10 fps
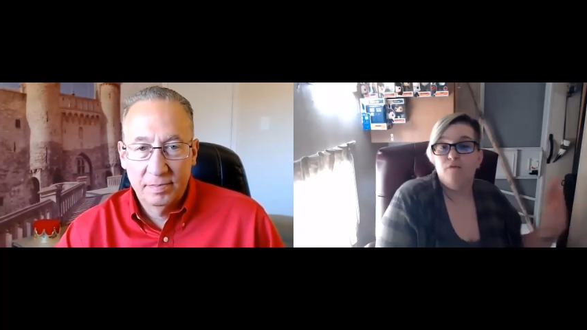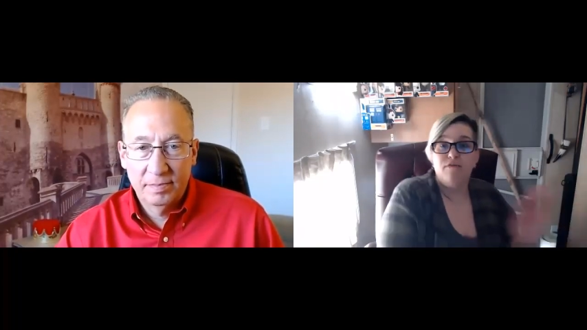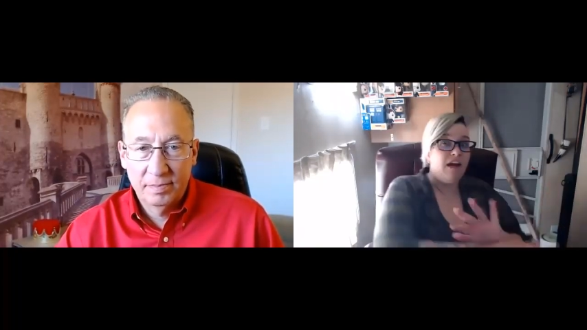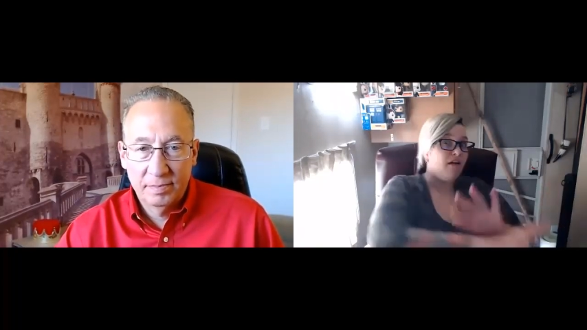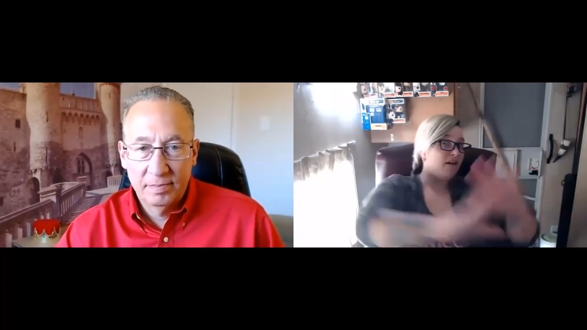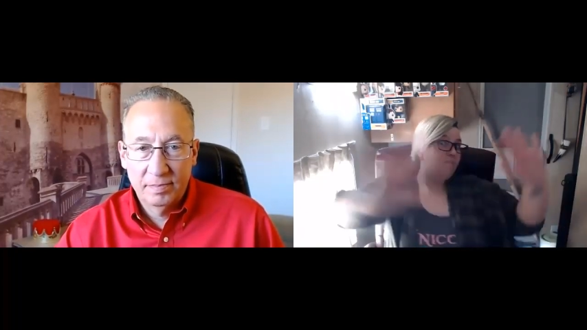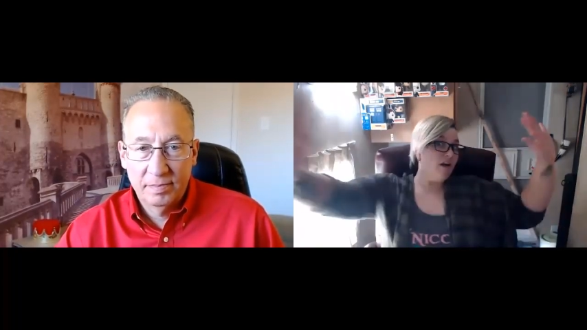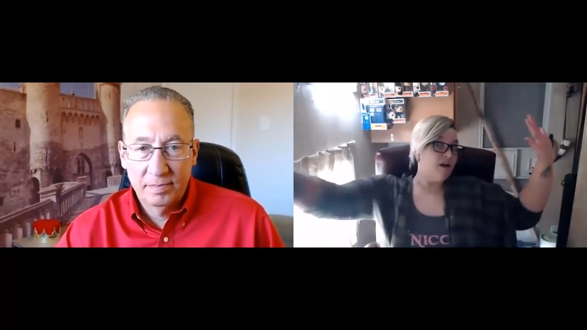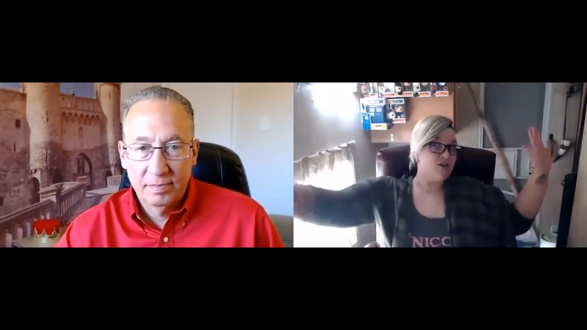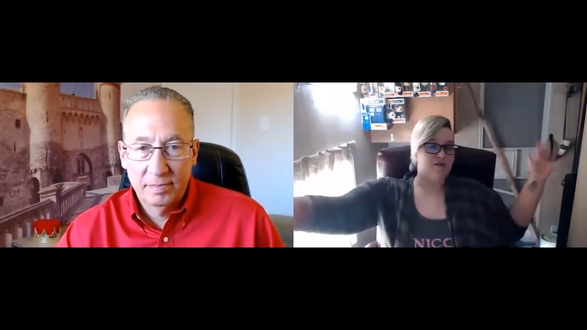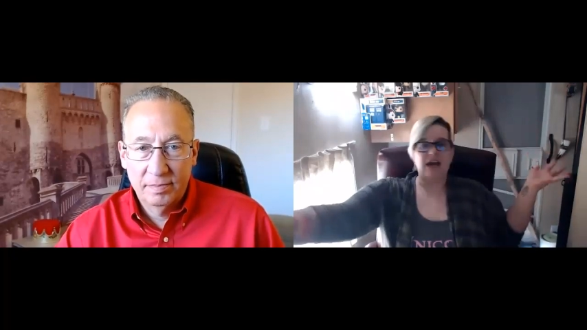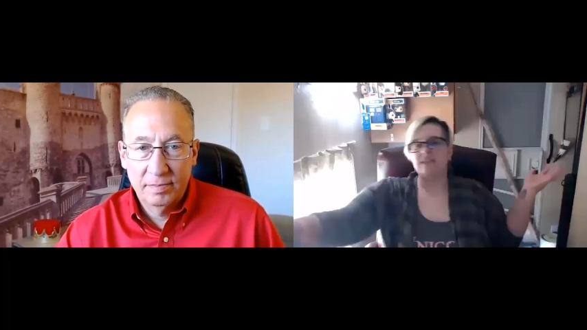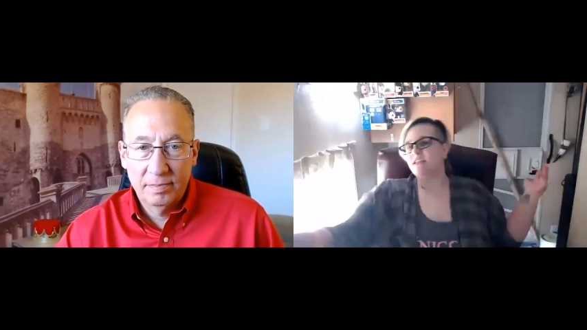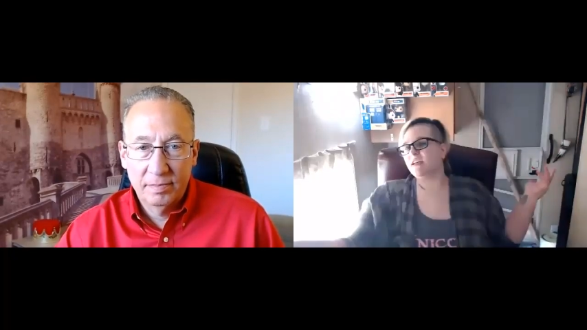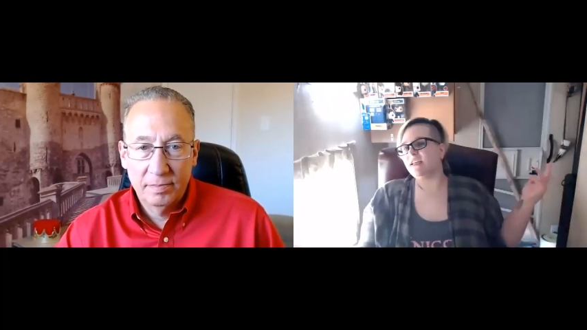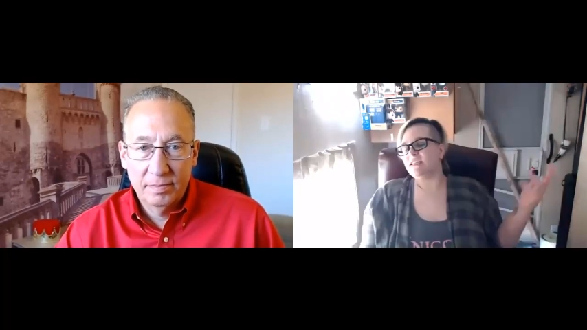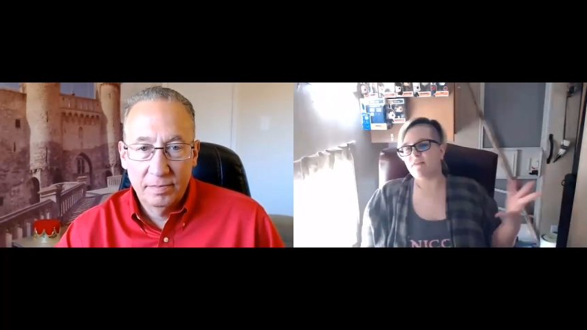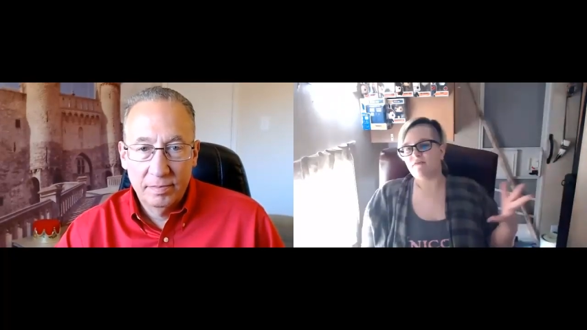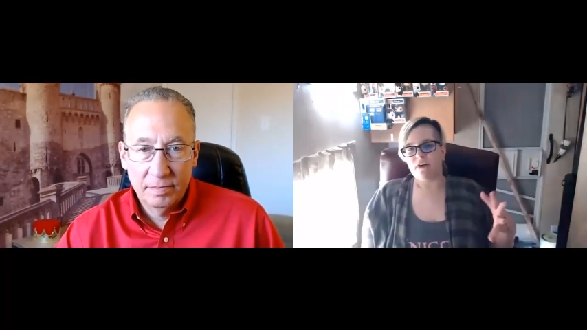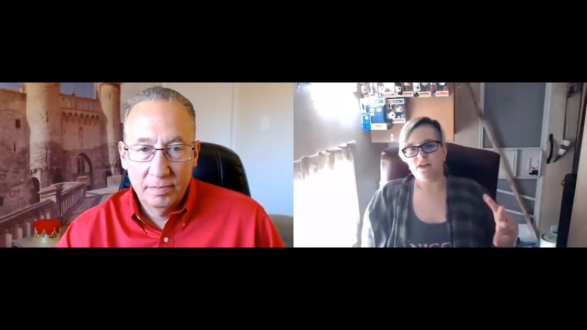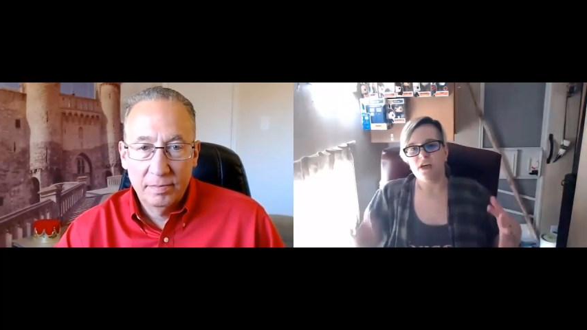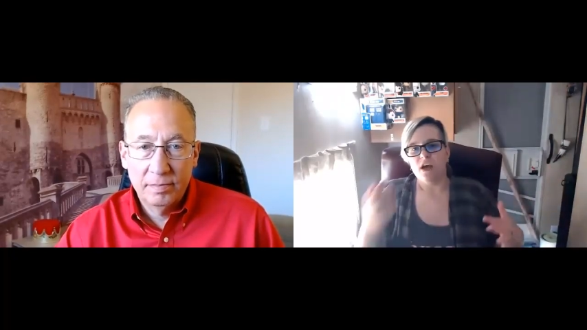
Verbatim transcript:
Speaker 1: very, very drastically different.